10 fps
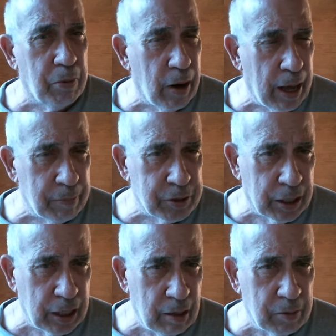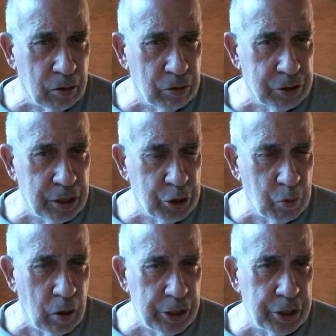perhaps a chemical
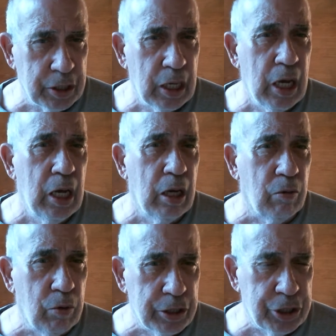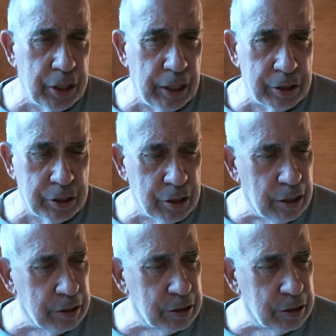situation. Russia is